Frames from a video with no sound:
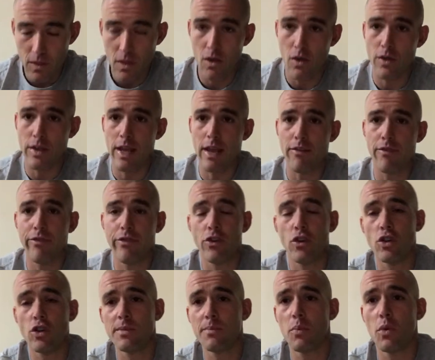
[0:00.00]
Okay,
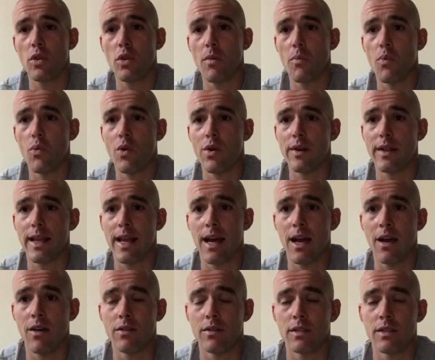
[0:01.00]
first pull-up
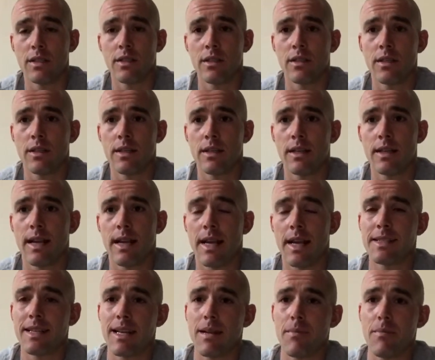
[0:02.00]
workout.
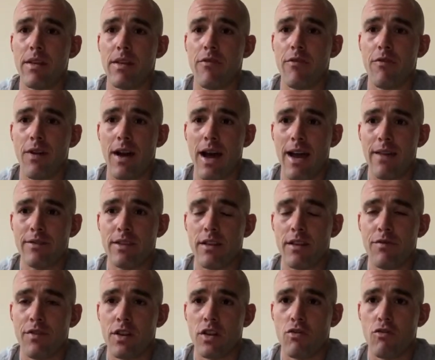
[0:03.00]
It's gonna be five
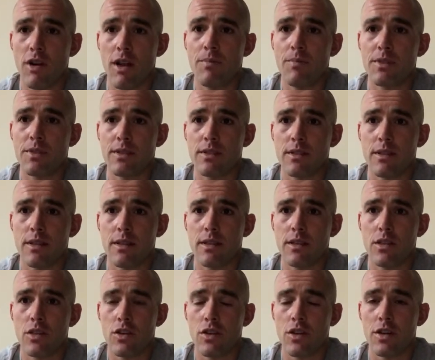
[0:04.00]
different grips.
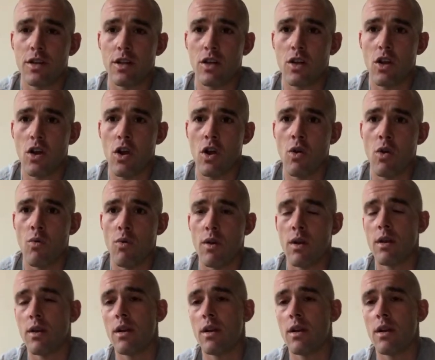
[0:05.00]
You're gonna go